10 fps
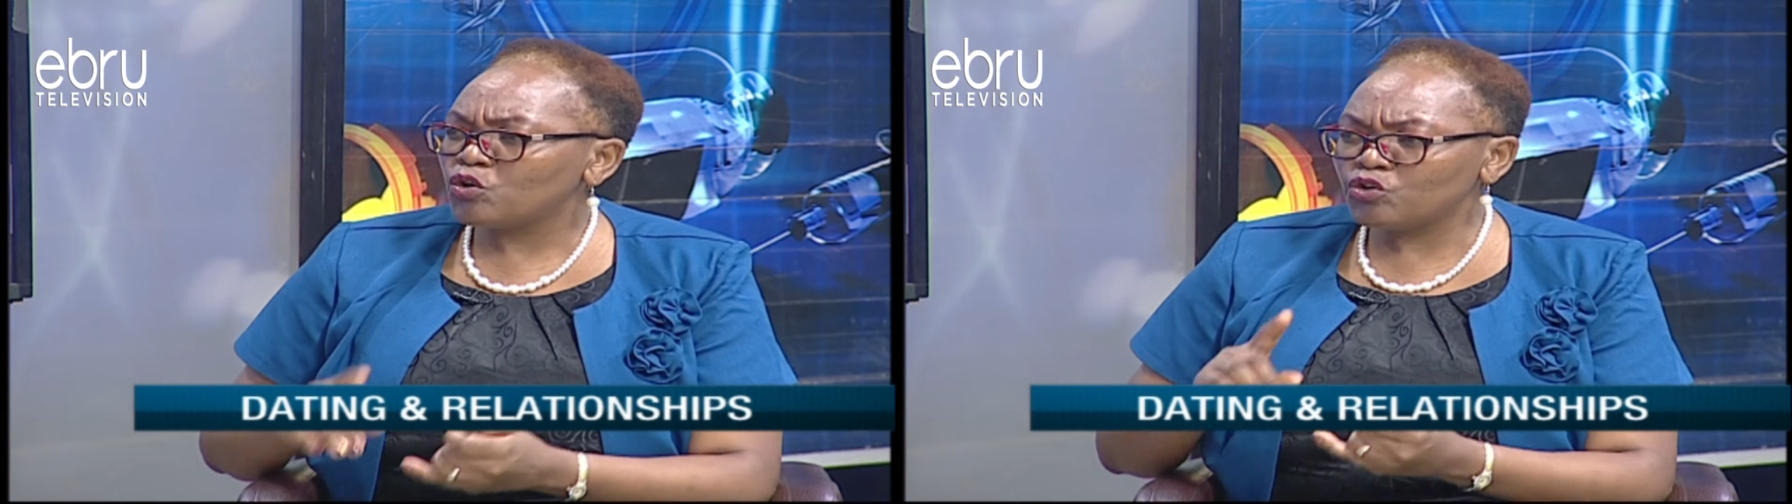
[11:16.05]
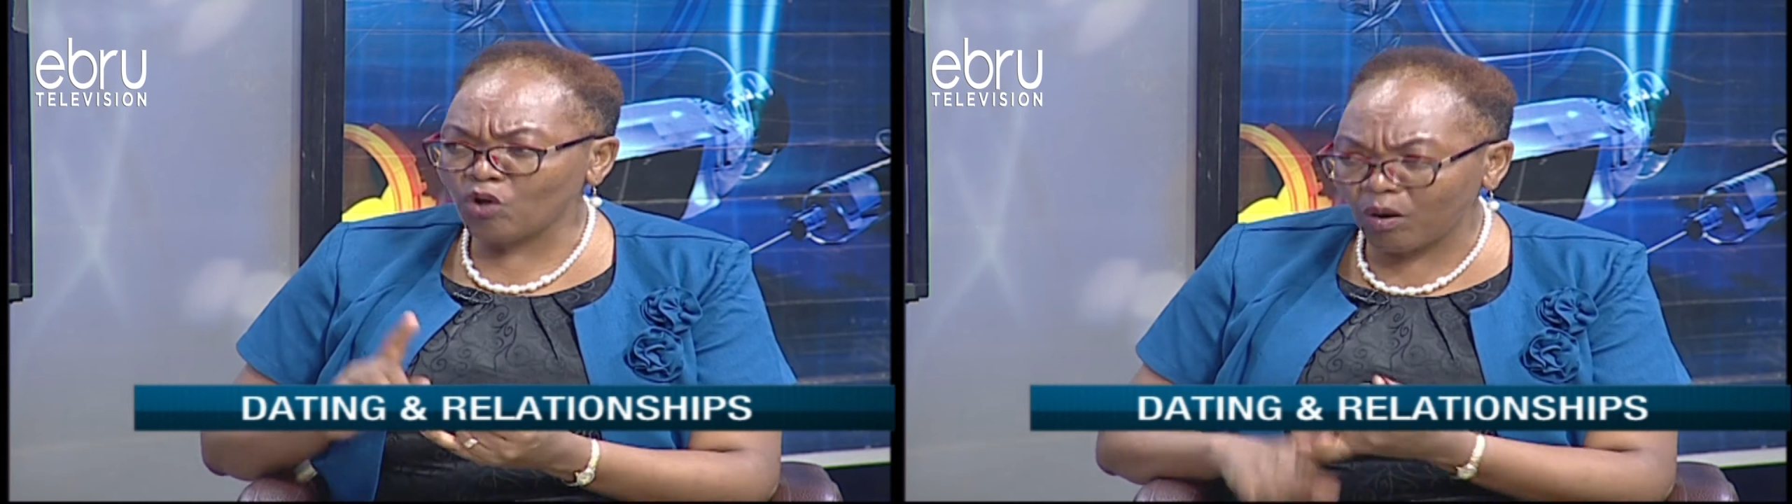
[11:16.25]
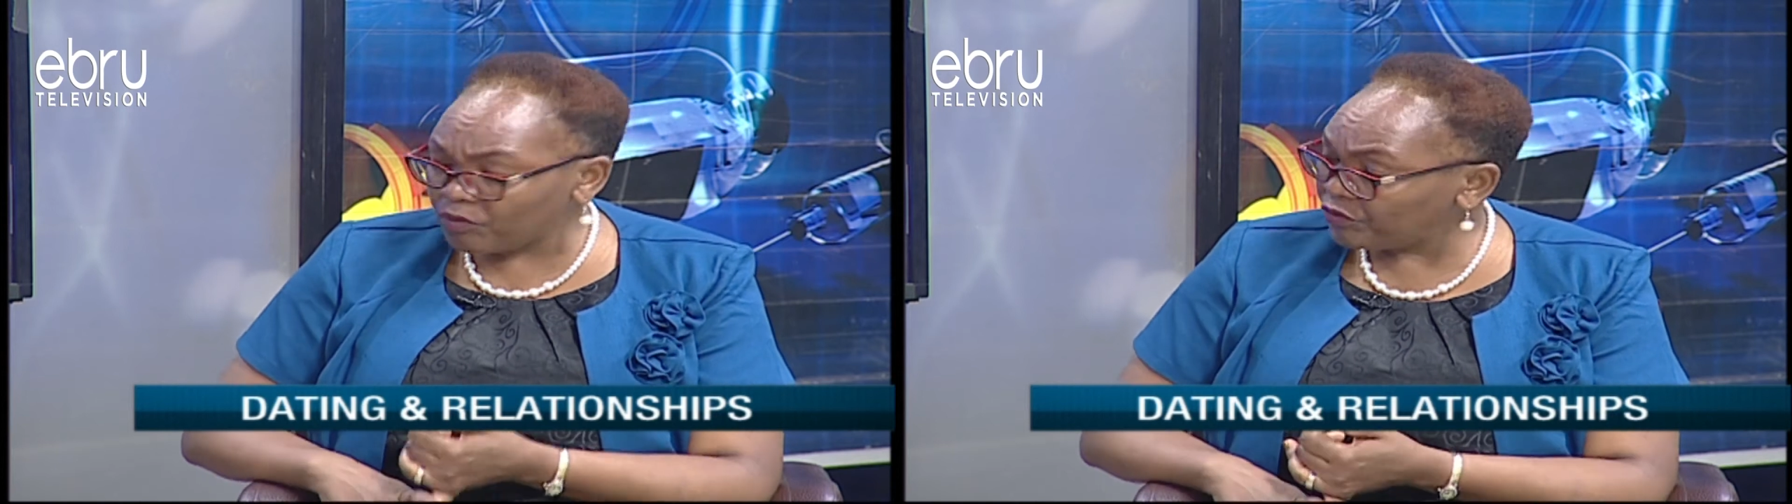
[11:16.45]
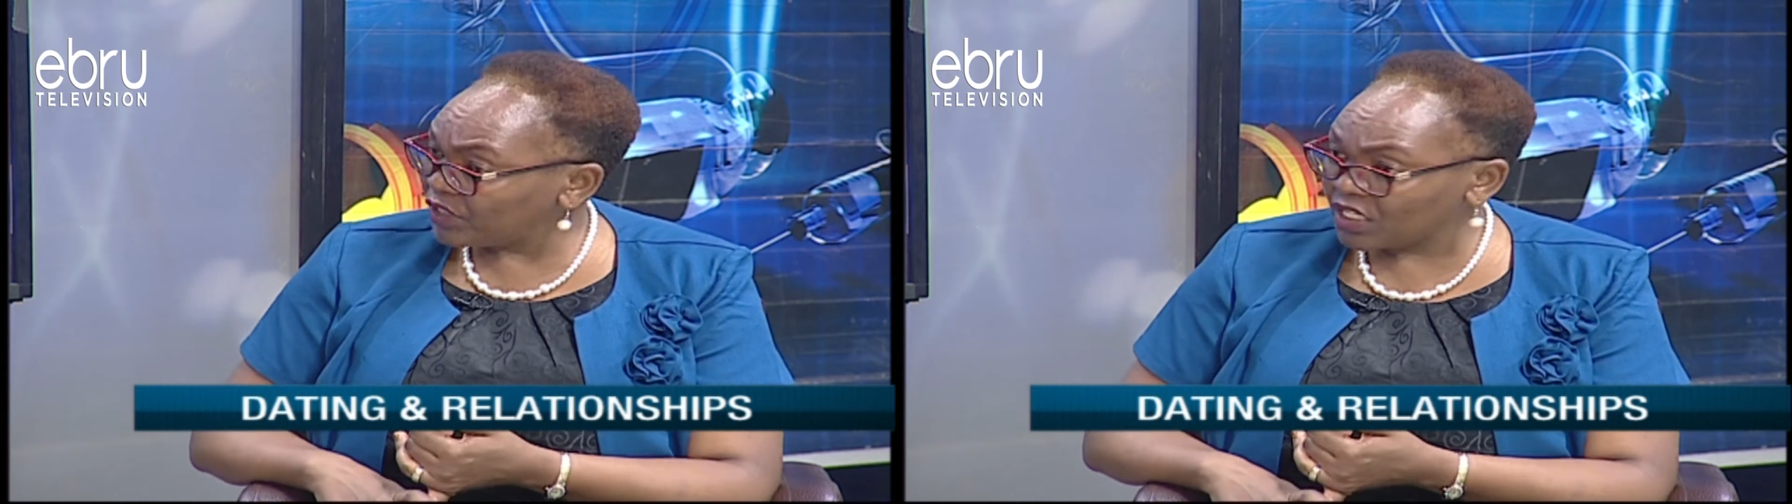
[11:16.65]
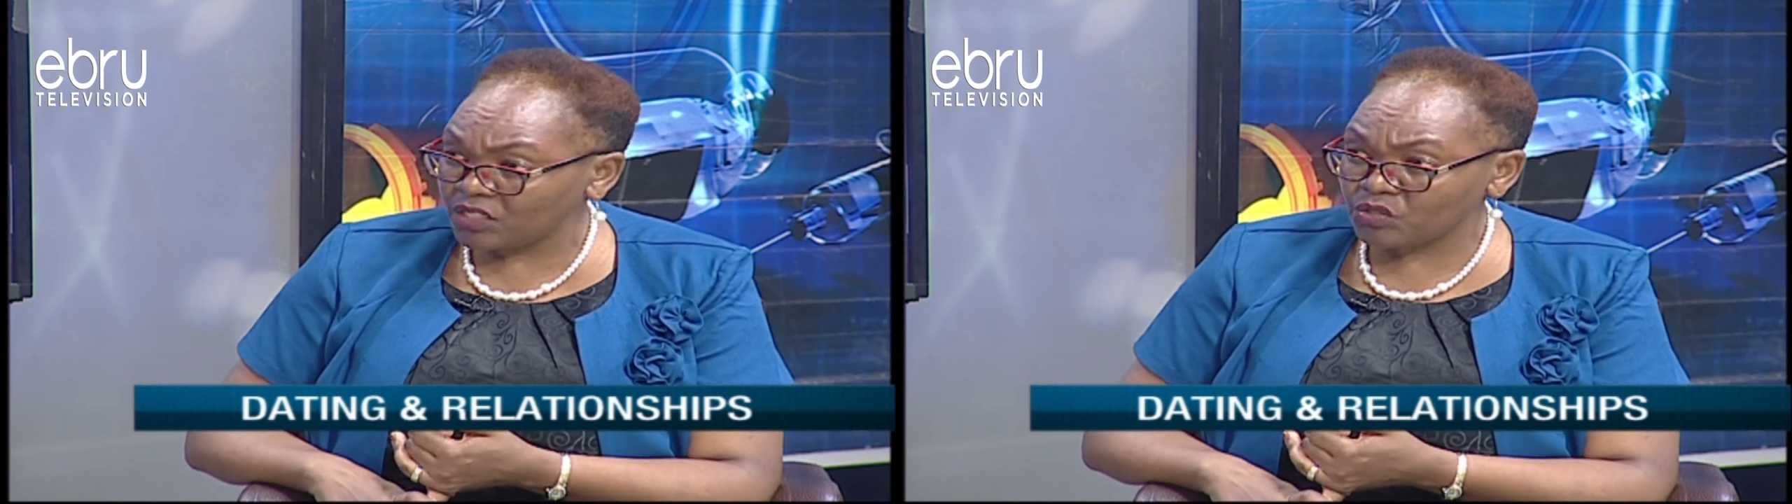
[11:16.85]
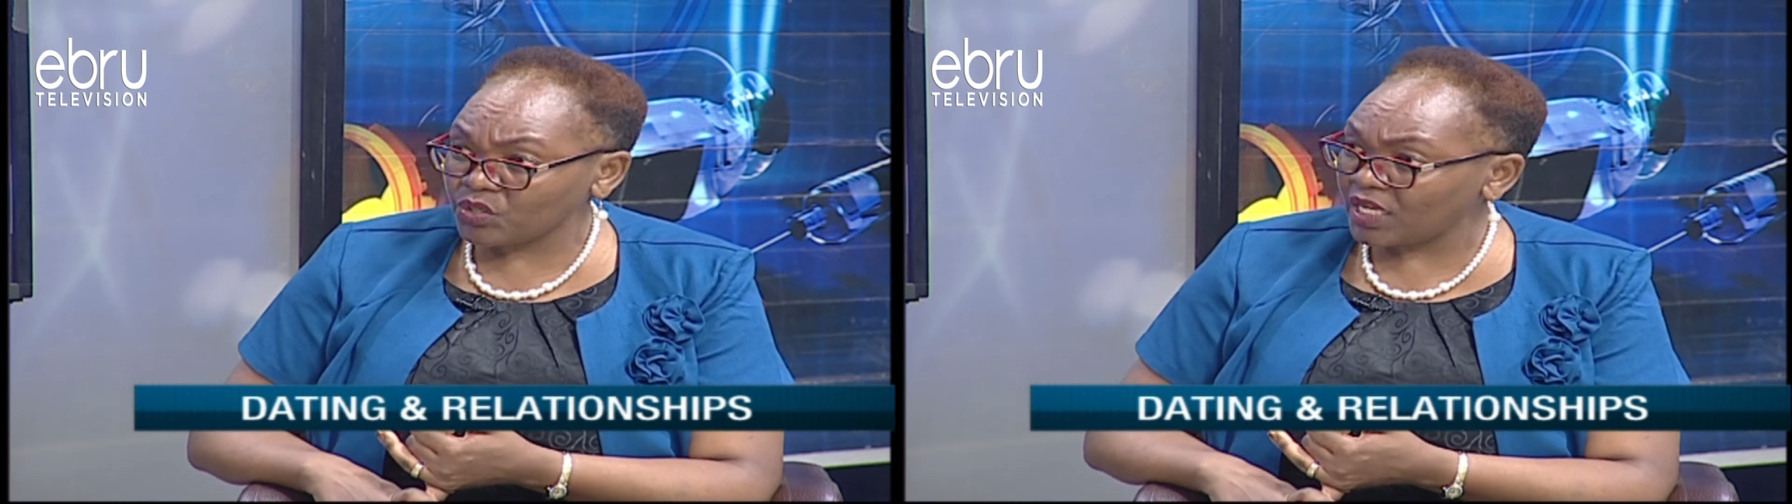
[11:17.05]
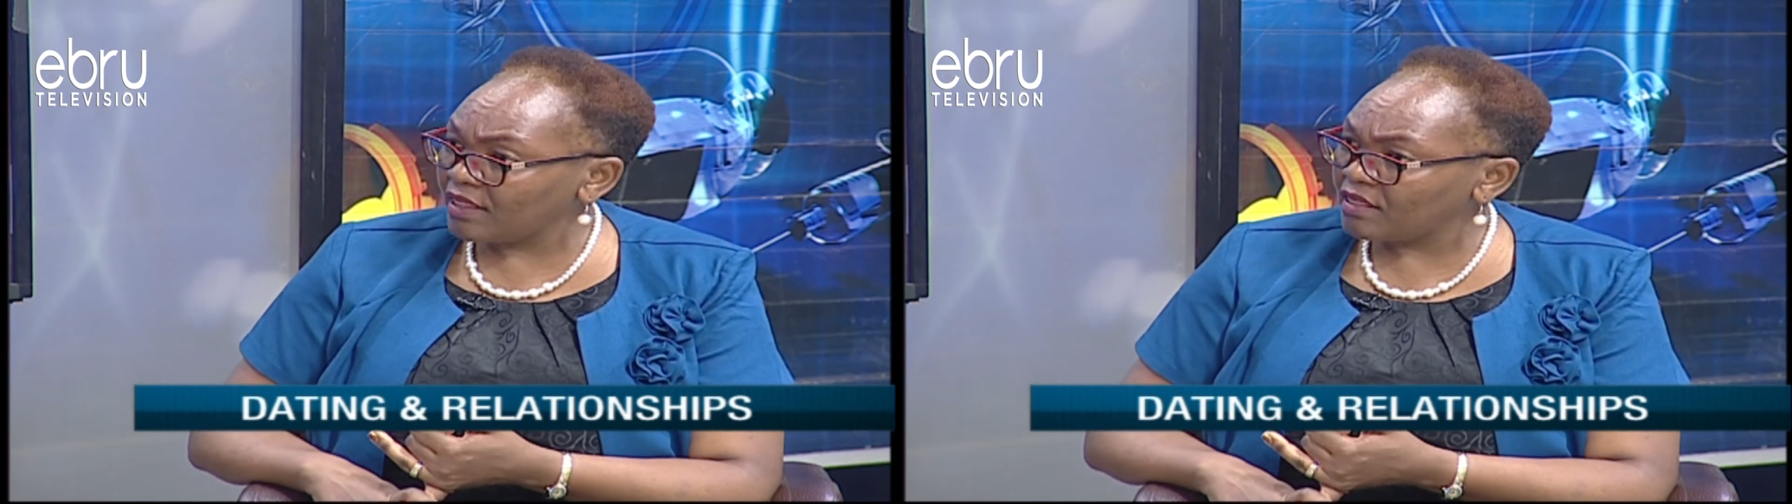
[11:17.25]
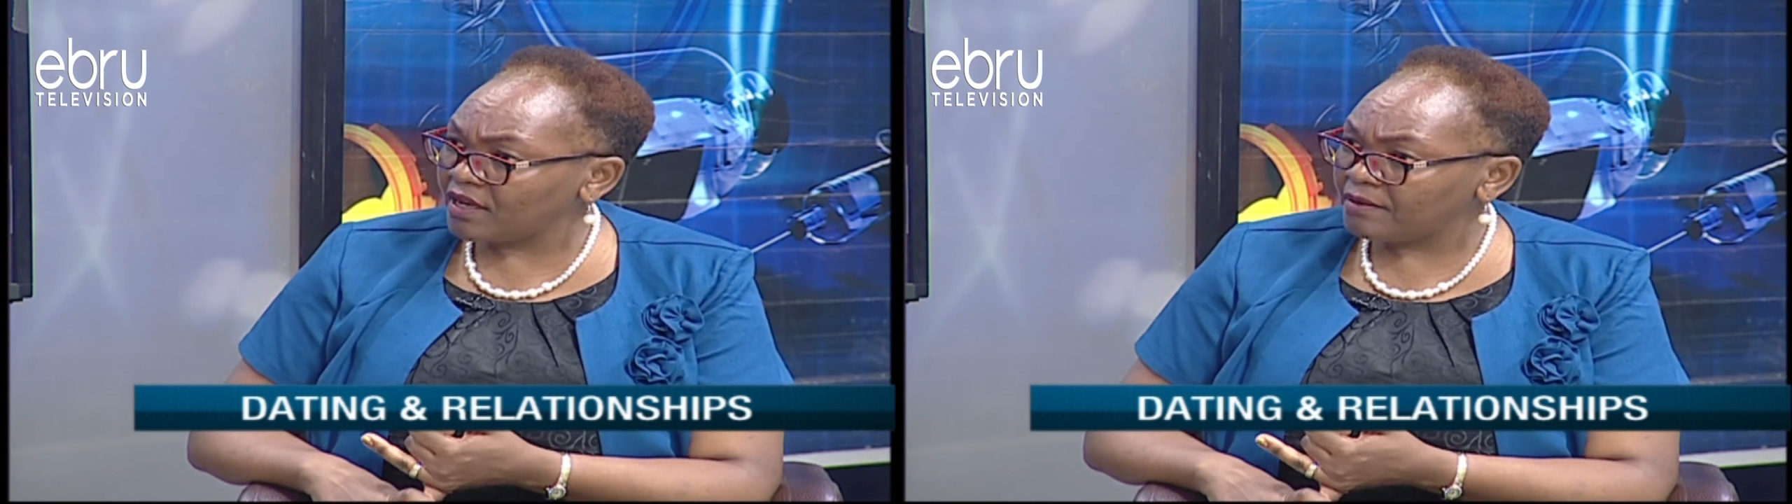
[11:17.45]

no moving in together.